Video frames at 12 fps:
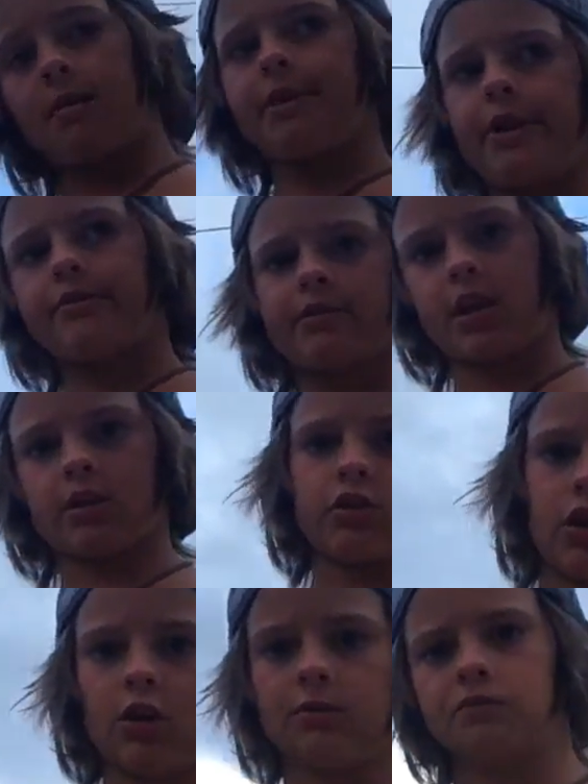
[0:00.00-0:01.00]
I mean, that's
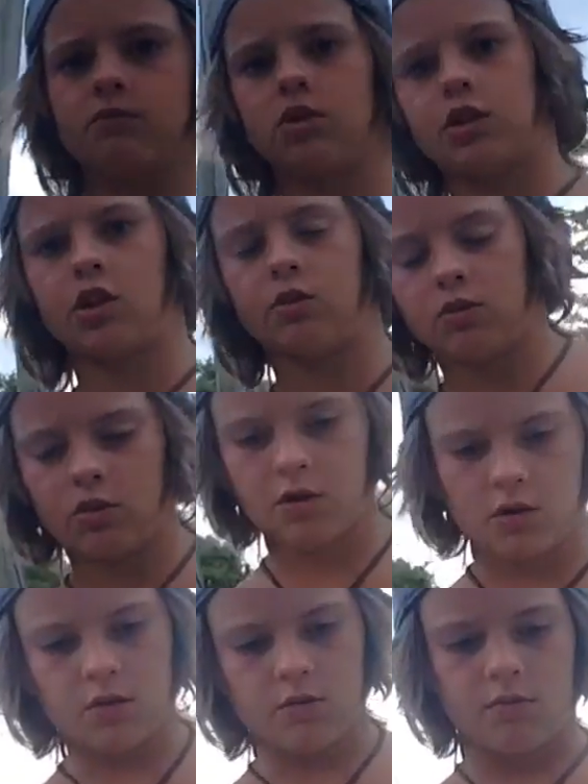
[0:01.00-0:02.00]
all. So,
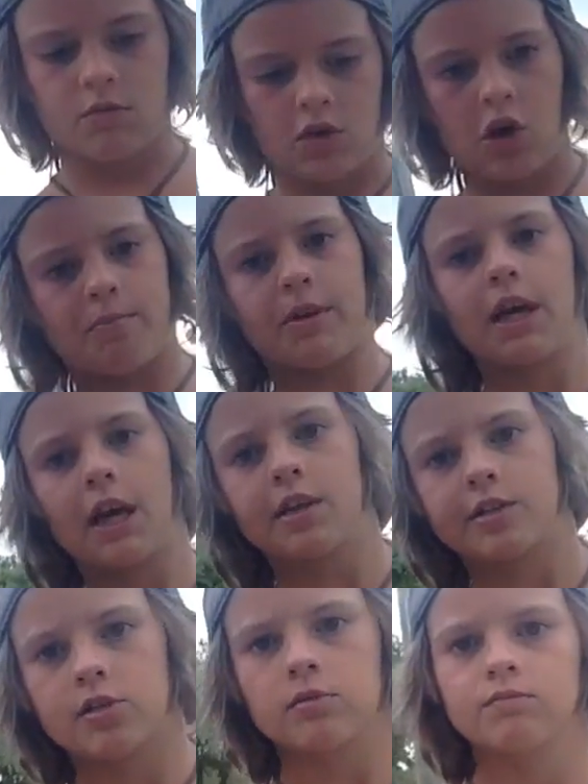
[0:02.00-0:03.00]
hope you
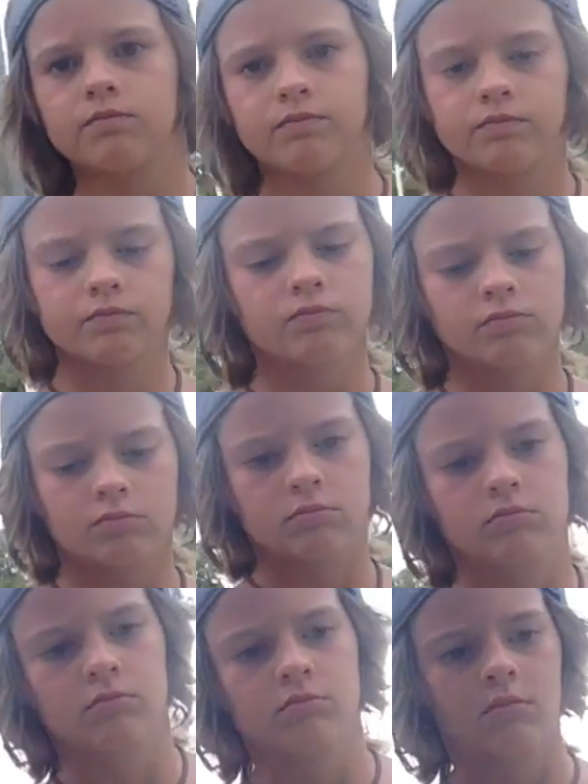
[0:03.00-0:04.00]
guys
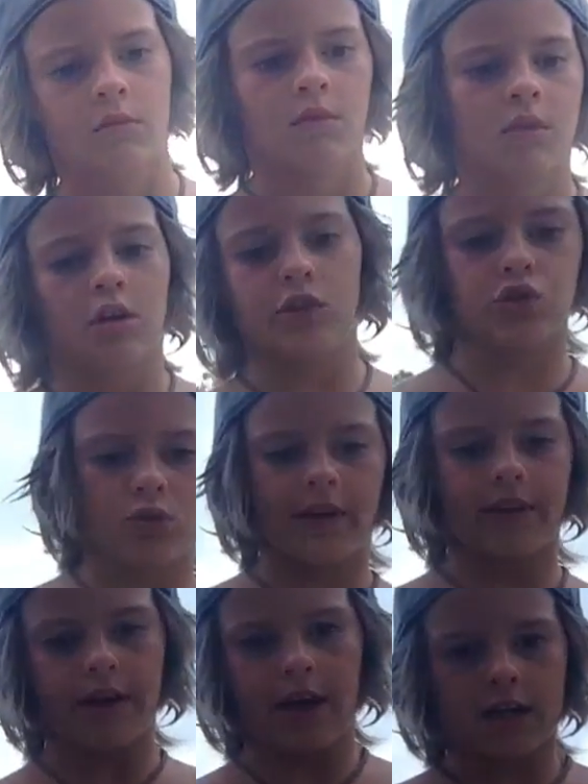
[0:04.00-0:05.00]

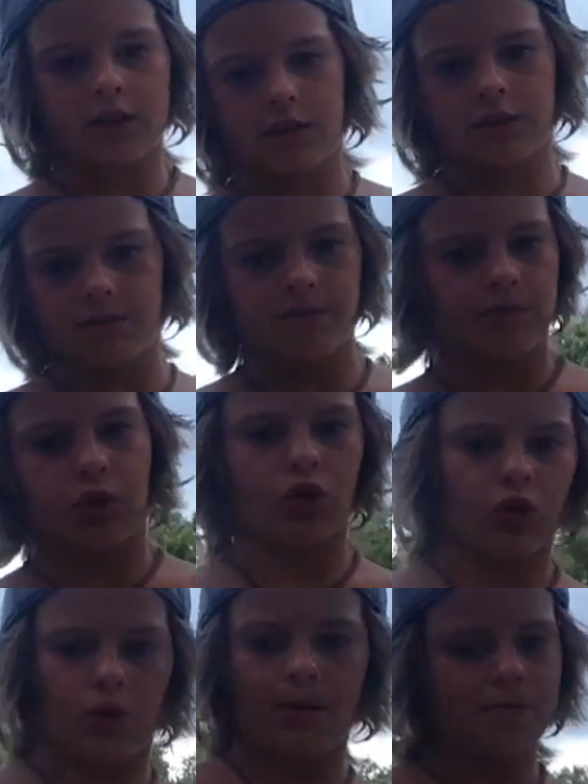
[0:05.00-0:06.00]
enjoy the next
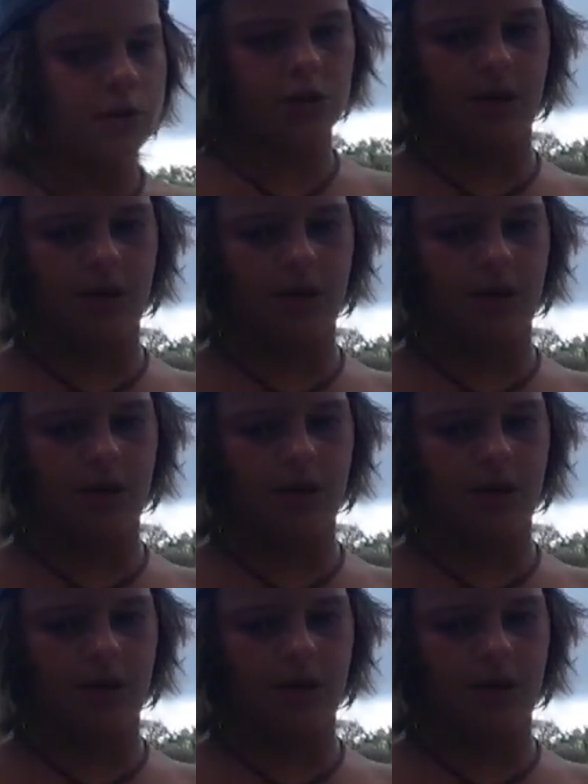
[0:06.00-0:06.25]
clip or